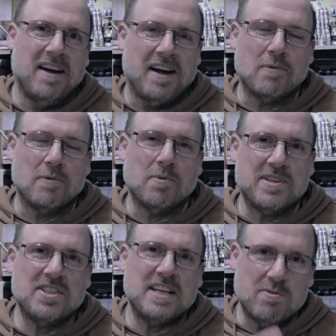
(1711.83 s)
I'm
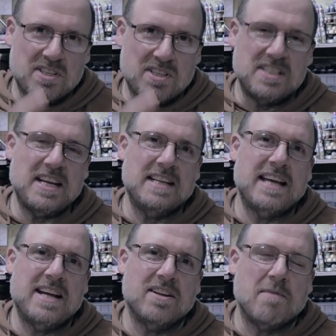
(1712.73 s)
imagining he was sitting
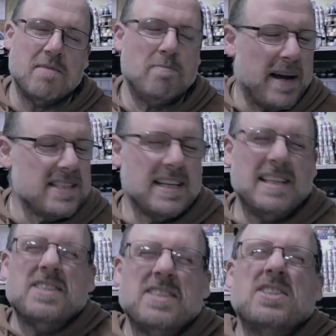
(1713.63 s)
there, like
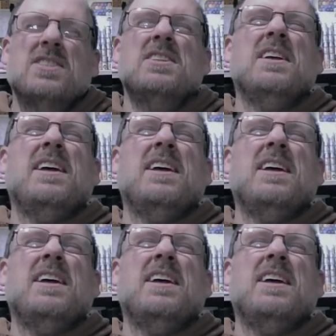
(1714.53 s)
basically just,